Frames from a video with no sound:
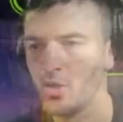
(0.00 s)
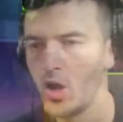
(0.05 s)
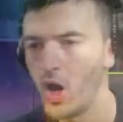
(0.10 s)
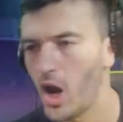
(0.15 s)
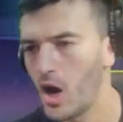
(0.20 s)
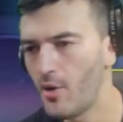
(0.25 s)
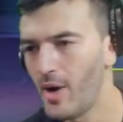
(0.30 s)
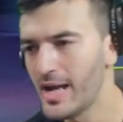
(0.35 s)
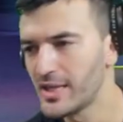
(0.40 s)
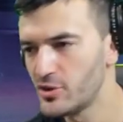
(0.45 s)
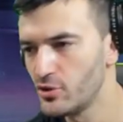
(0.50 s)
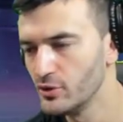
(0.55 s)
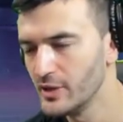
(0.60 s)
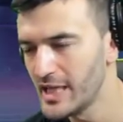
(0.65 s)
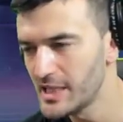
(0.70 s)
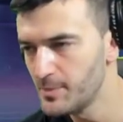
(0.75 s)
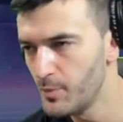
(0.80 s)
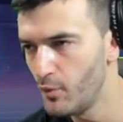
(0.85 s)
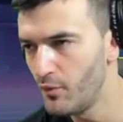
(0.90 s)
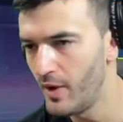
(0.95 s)
Alright, so
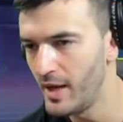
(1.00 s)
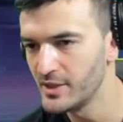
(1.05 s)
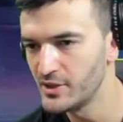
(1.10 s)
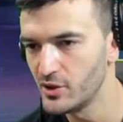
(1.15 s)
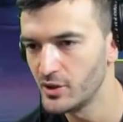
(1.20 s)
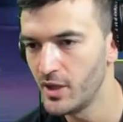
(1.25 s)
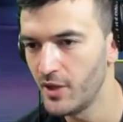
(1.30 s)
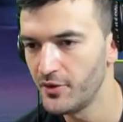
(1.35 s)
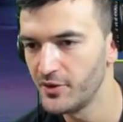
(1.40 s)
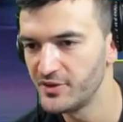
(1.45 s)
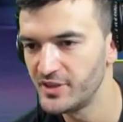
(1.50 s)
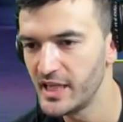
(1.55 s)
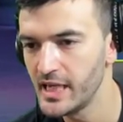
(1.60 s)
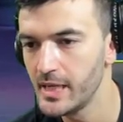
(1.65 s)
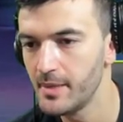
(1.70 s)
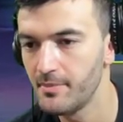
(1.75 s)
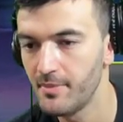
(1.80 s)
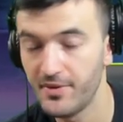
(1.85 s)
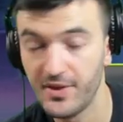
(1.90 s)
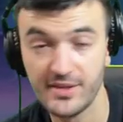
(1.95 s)
let's move on to another
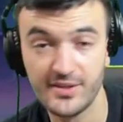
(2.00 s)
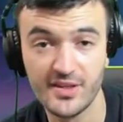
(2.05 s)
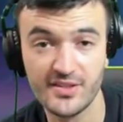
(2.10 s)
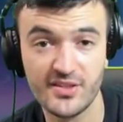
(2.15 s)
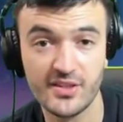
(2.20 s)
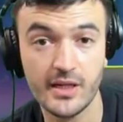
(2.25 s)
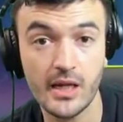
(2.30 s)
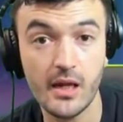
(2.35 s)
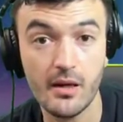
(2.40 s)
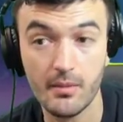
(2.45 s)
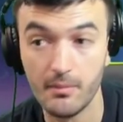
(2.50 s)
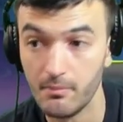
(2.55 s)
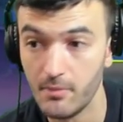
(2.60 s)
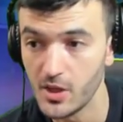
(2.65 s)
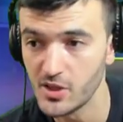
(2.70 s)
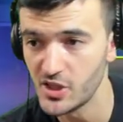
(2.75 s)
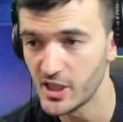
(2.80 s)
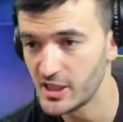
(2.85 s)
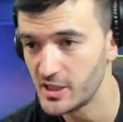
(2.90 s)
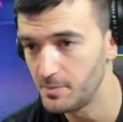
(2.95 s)
team that doesn't need
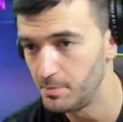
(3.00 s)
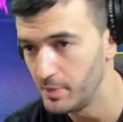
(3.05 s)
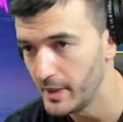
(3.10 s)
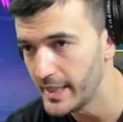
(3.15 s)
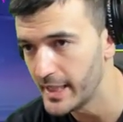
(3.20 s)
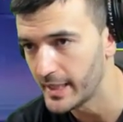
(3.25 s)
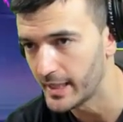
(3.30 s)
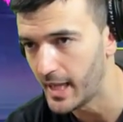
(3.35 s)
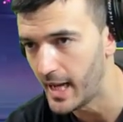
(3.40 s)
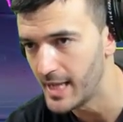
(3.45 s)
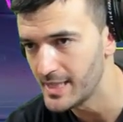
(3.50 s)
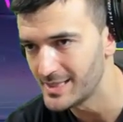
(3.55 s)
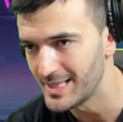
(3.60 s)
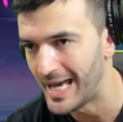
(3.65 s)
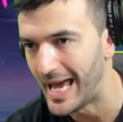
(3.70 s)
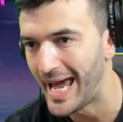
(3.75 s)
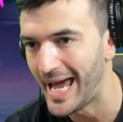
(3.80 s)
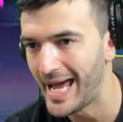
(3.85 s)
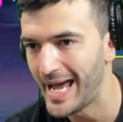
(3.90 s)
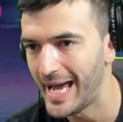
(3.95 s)
much explaining, guys,
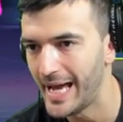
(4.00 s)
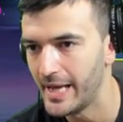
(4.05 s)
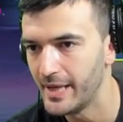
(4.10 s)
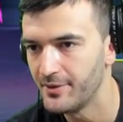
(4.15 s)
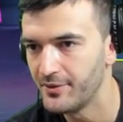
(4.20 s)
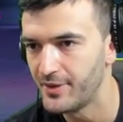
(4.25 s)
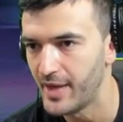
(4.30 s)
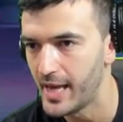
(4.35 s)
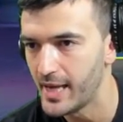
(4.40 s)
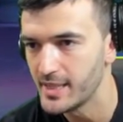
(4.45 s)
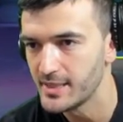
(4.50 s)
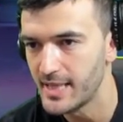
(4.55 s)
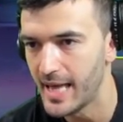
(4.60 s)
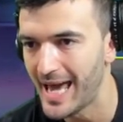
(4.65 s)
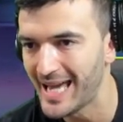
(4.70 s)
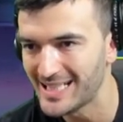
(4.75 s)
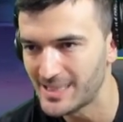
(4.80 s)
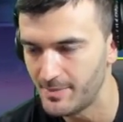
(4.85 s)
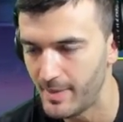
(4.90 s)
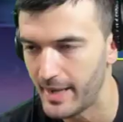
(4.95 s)
and that is the
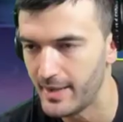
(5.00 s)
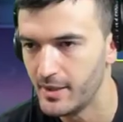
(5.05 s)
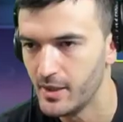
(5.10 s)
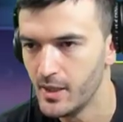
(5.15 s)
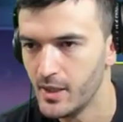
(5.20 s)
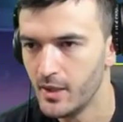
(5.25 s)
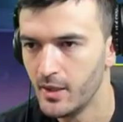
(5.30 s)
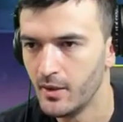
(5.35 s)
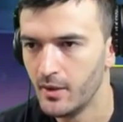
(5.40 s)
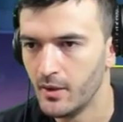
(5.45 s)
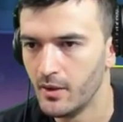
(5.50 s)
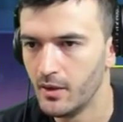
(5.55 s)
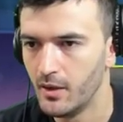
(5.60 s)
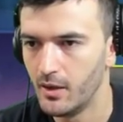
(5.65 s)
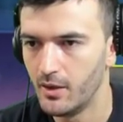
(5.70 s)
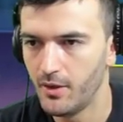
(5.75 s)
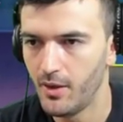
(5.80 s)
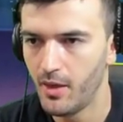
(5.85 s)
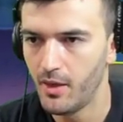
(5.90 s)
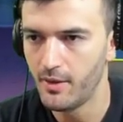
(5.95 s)
X-Men.
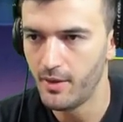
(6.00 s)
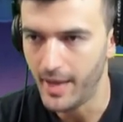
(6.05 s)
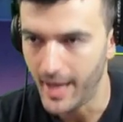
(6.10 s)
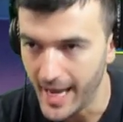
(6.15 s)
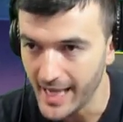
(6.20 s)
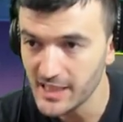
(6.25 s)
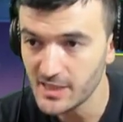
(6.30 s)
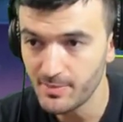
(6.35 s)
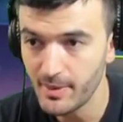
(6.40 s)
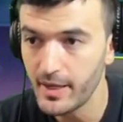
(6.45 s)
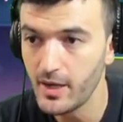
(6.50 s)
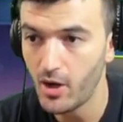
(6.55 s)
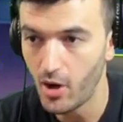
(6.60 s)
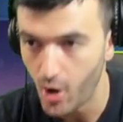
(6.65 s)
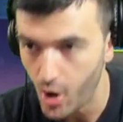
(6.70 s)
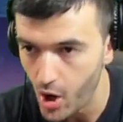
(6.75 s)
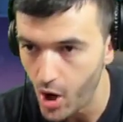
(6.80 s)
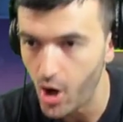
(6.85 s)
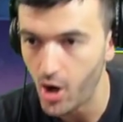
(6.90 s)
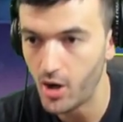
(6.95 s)
X-Men
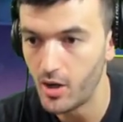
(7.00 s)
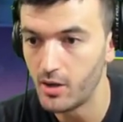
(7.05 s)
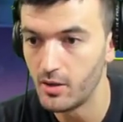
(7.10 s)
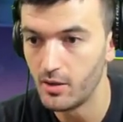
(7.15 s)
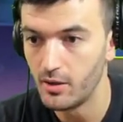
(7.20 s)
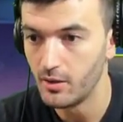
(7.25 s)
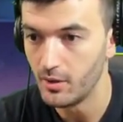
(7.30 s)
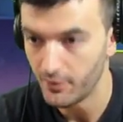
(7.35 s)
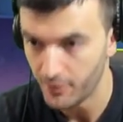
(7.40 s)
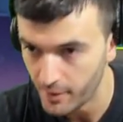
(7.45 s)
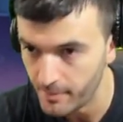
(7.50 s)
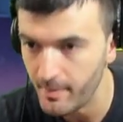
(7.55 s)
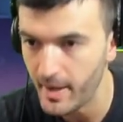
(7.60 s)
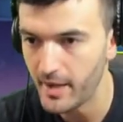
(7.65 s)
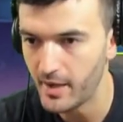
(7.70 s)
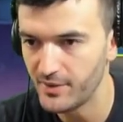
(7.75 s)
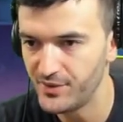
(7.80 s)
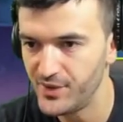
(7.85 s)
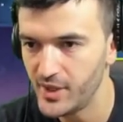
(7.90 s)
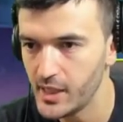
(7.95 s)
are the
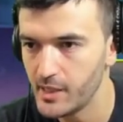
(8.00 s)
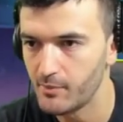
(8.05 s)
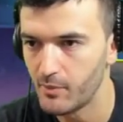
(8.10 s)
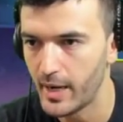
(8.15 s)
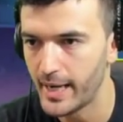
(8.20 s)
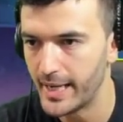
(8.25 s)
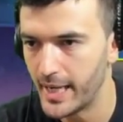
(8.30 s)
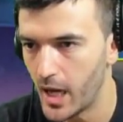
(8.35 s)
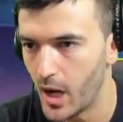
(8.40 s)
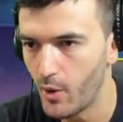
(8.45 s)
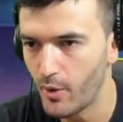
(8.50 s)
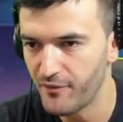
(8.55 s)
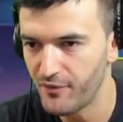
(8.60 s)
meta team right now.